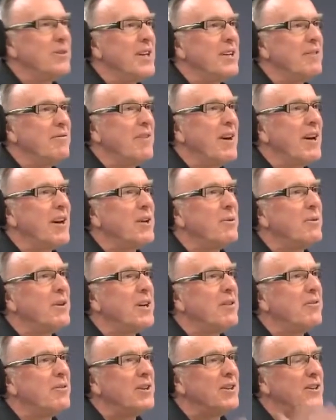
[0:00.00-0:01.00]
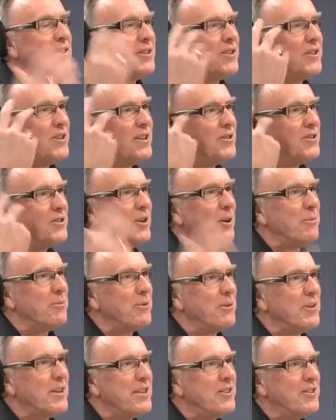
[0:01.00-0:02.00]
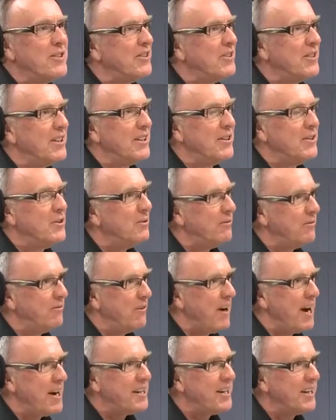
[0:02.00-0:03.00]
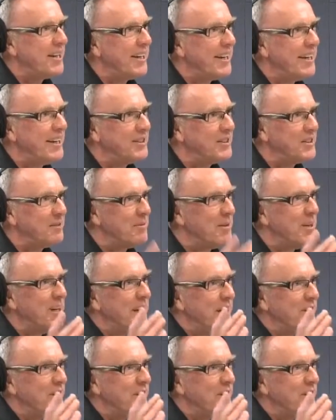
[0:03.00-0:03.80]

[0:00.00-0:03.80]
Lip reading: Death Valley or whatever it is, that those top 3 inches you're fighting against them. Yeah.